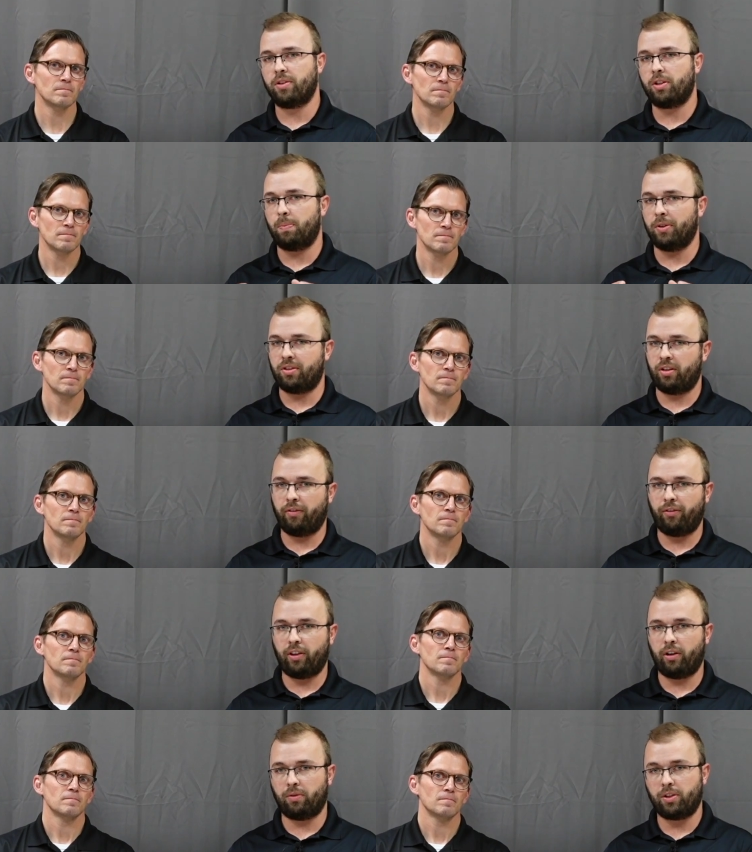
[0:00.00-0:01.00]

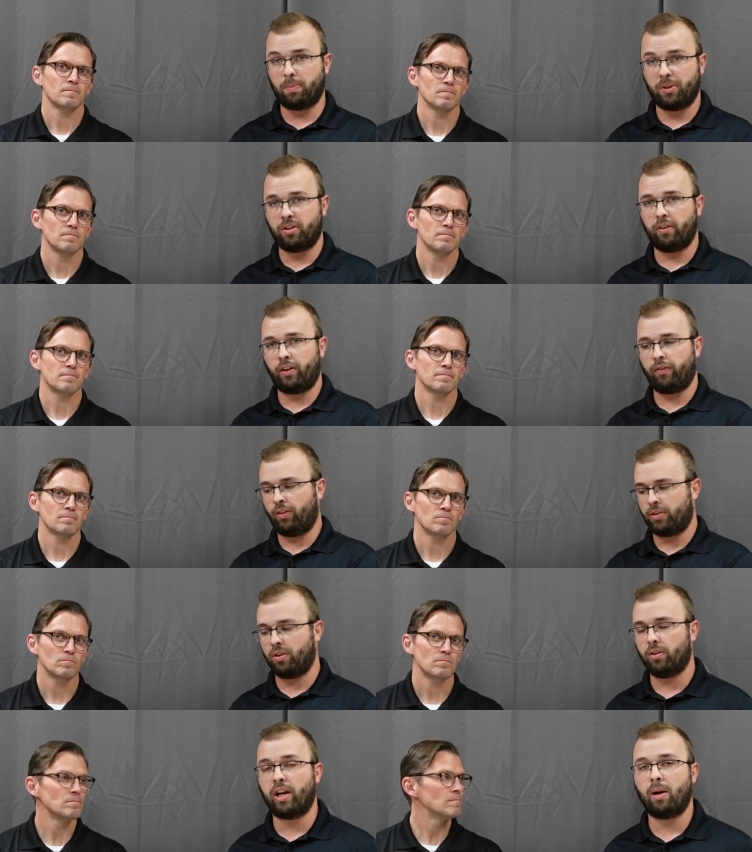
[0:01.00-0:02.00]
Speaker 1: specific, they're specific for
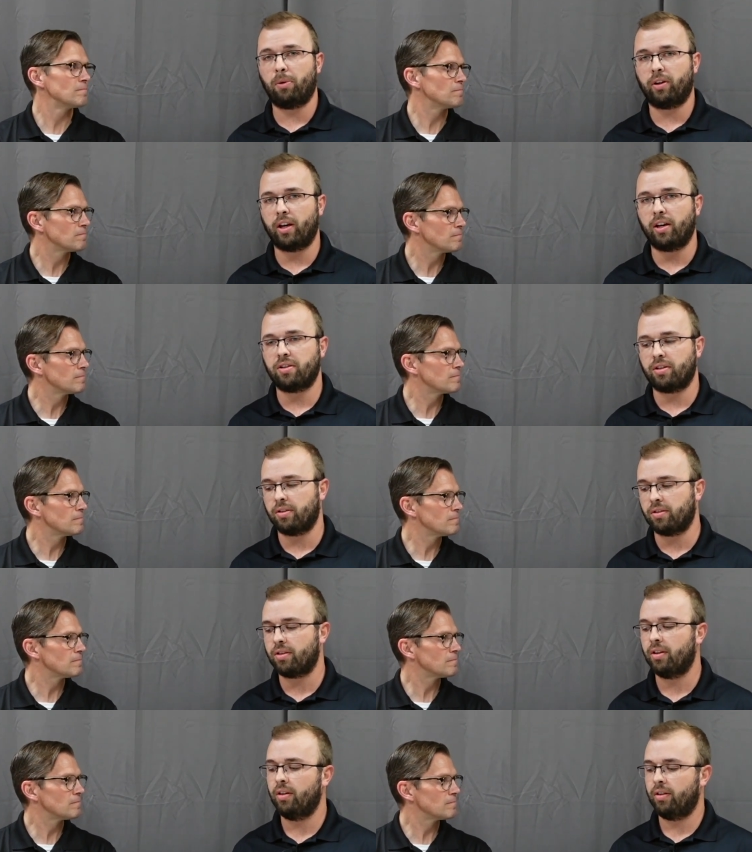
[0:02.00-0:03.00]
certain
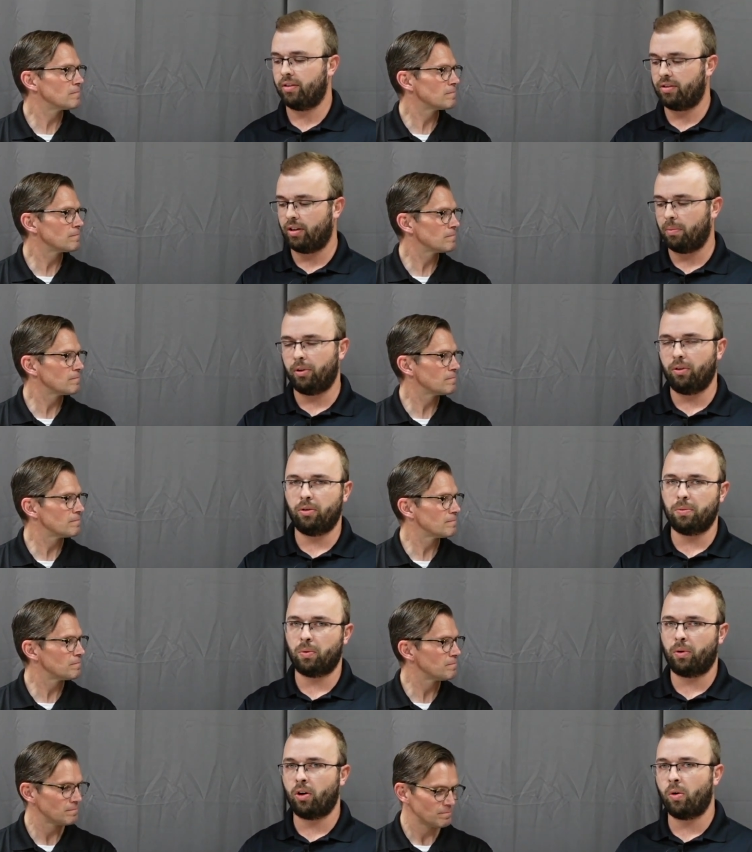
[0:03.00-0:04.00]
applications. Assembly
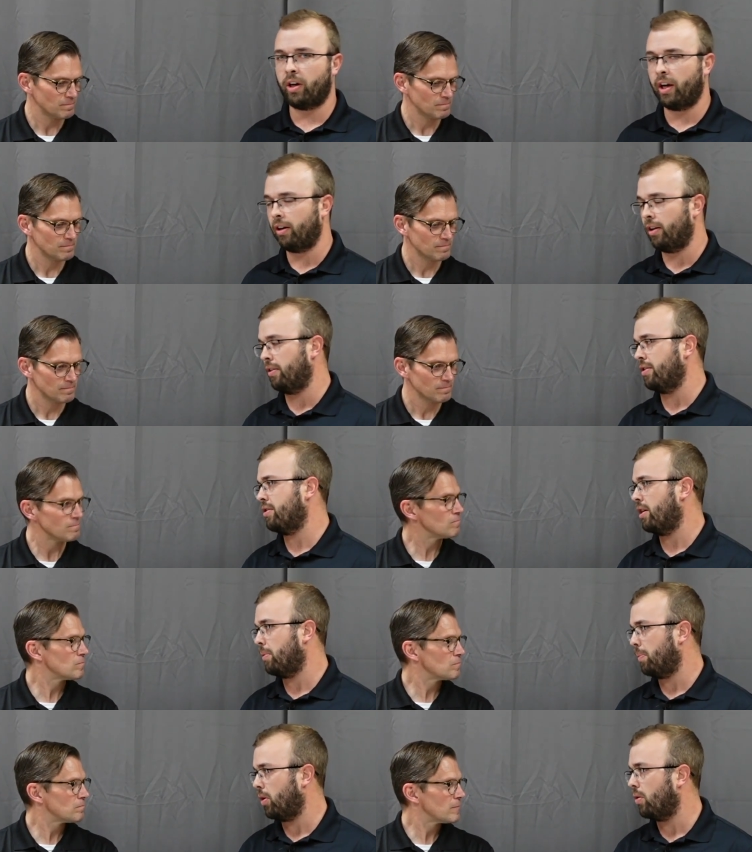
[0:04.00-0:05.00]
lubes, we're going at it at the
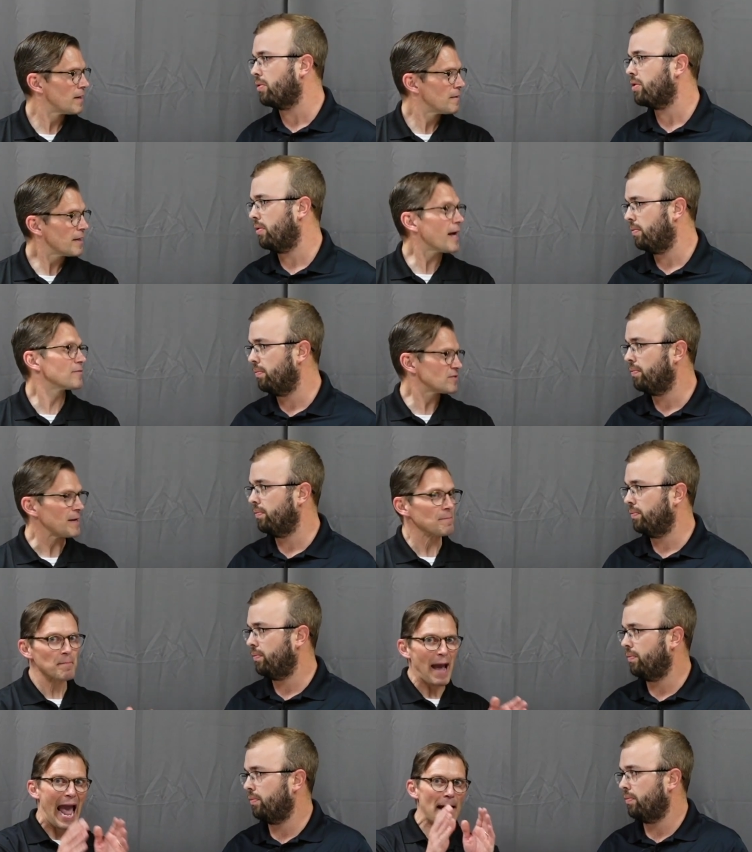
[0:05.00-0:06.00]
same approach. Yeah,
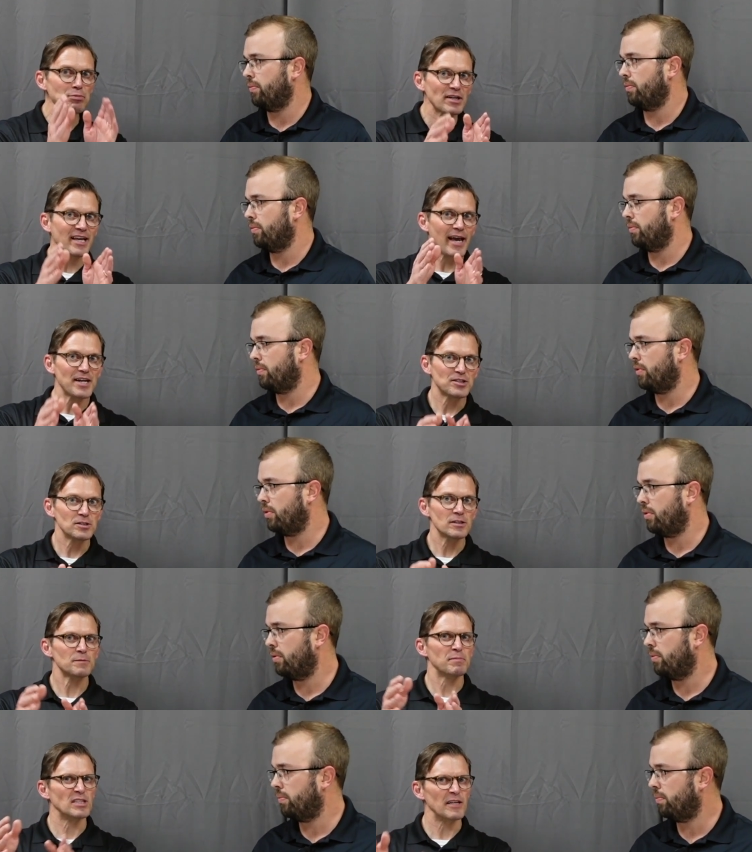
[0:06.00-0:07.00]
same.
Speaker 2: Application
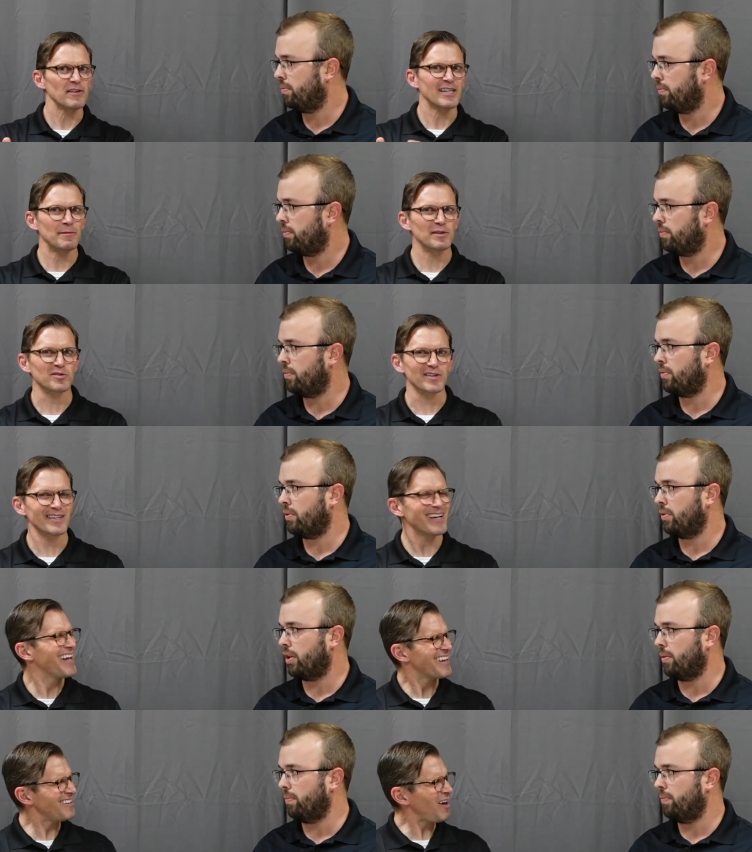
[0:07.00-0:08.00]
specific chemistry.
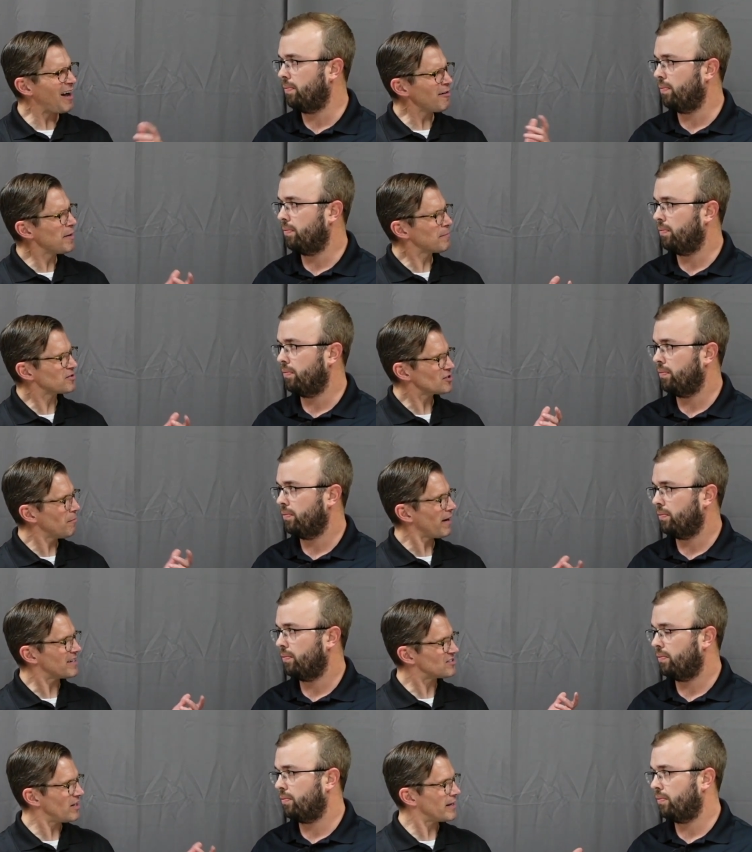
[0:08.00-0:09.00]
Yep. You know, I remember
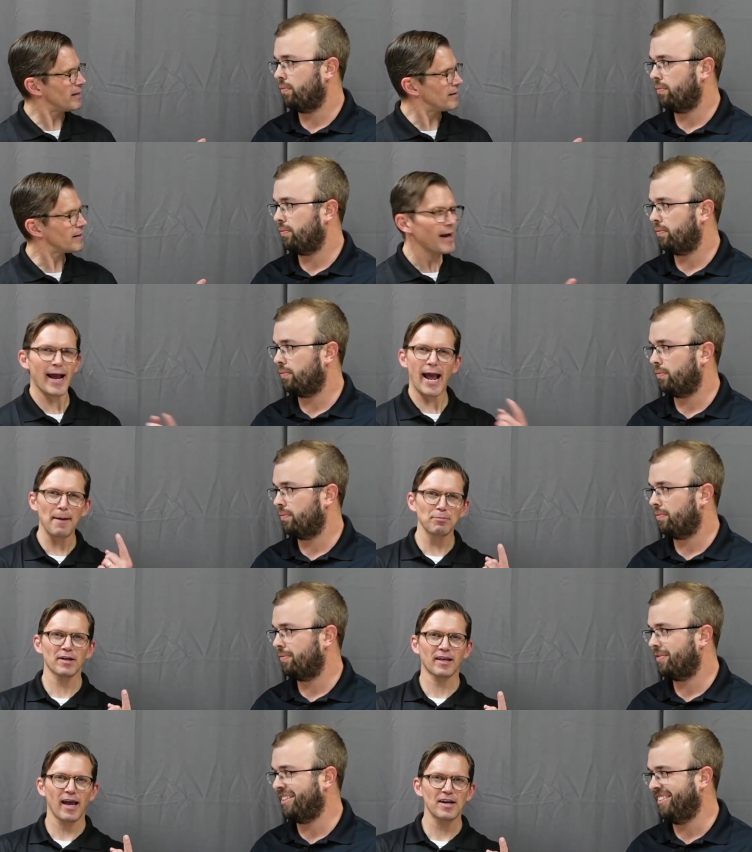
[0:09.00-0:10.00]
somebody saying
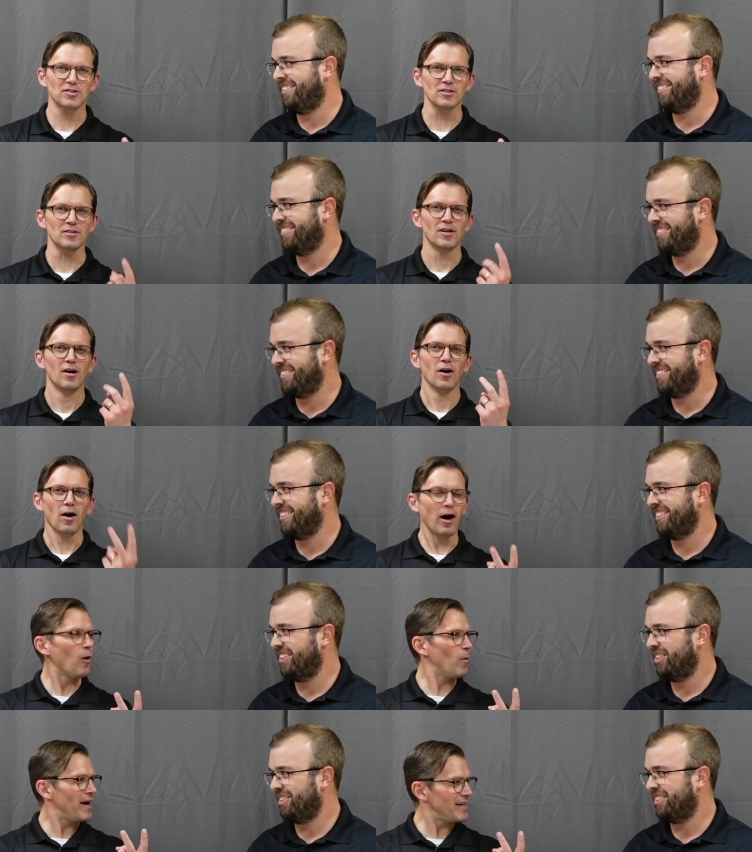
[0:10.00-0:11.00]
application
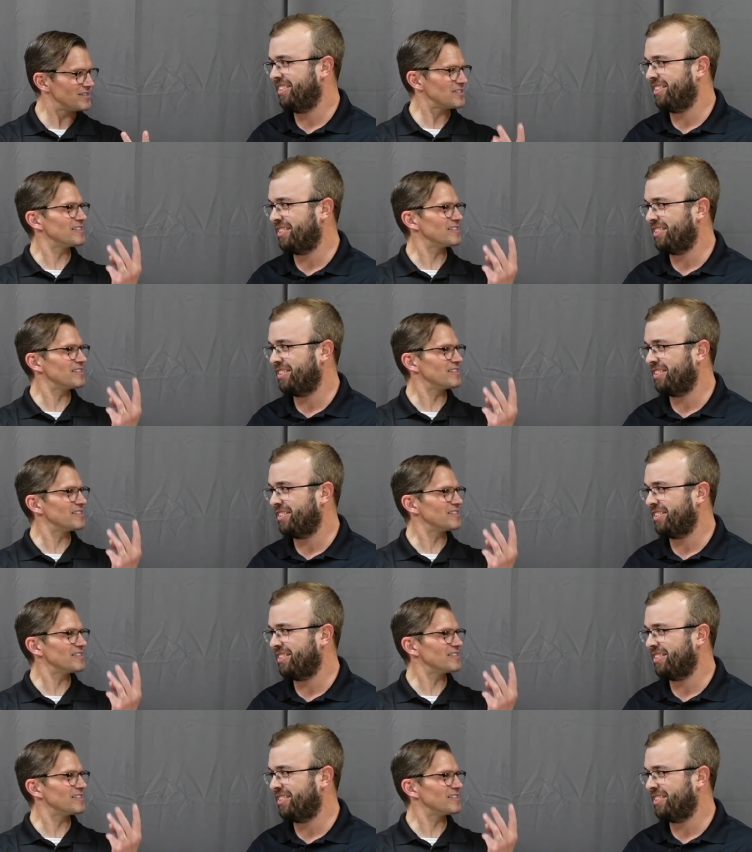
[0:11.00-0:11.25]
always